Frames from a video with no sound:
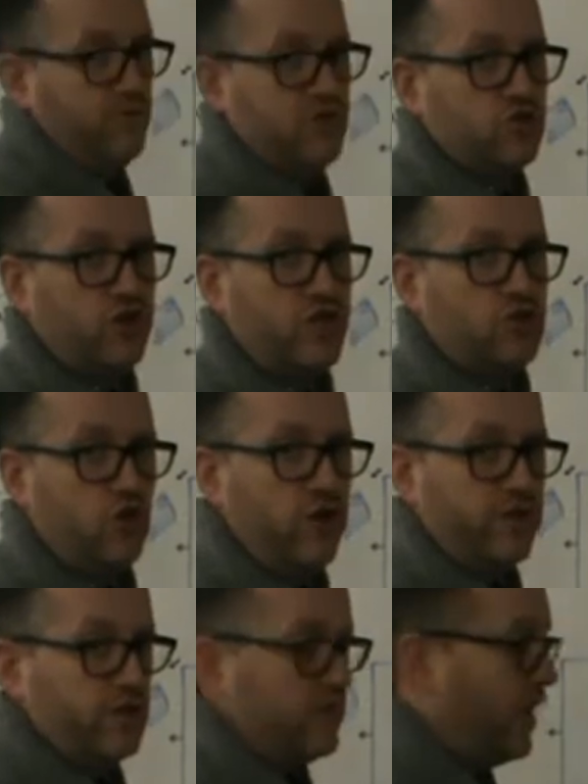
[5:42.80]
me, try
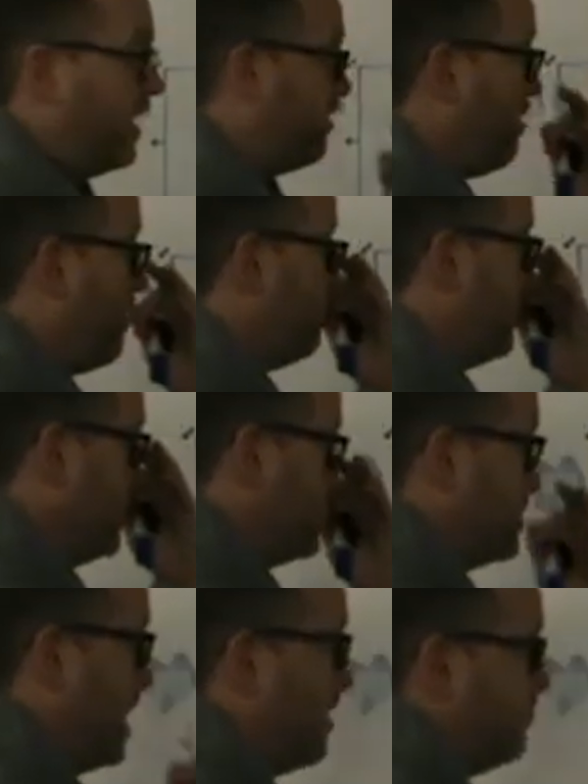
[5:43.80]
drawing the diagram for
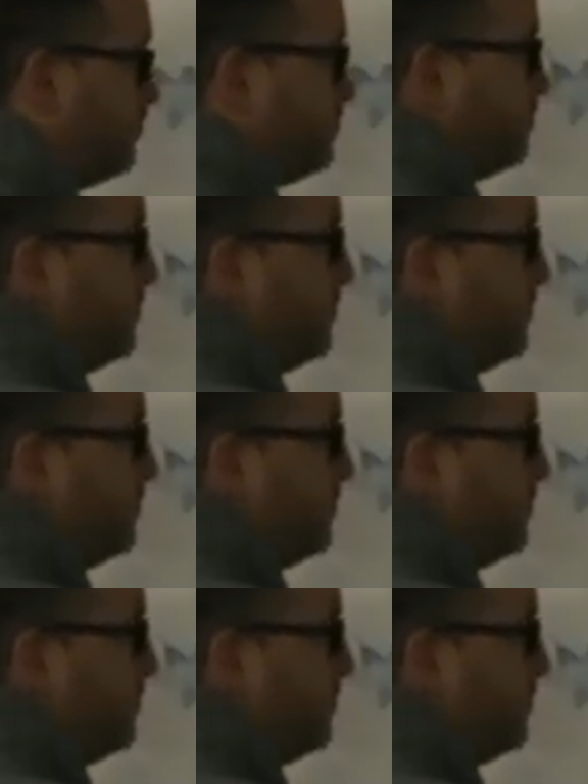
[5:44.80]
yourself,